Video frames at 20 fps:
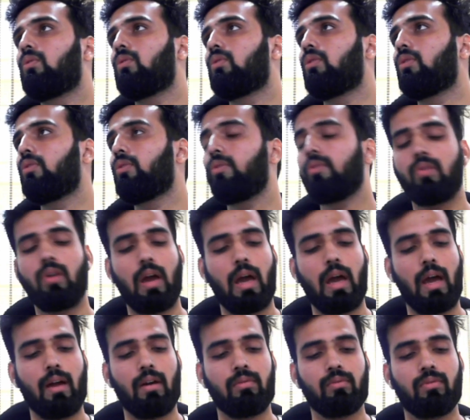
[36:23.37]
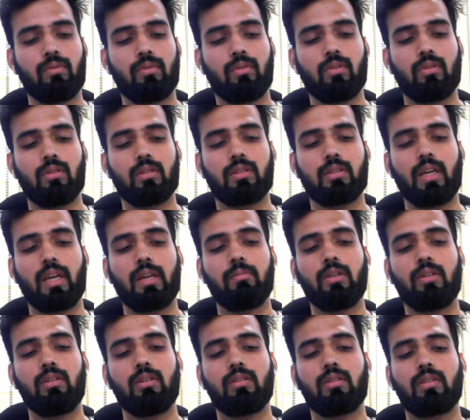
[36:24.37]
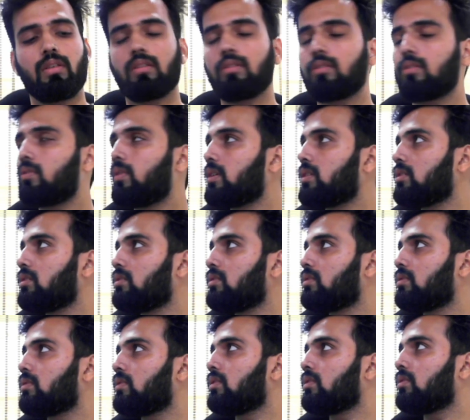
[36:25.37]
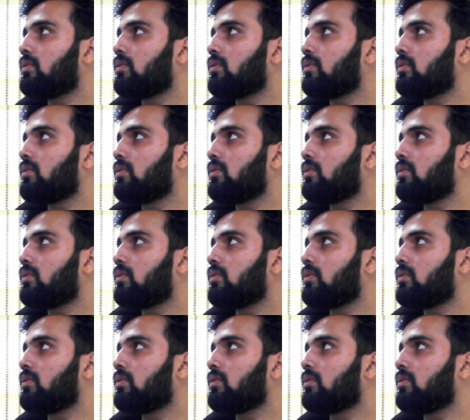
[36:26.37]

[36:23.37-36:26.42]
Do you have assignment 6 questions with you?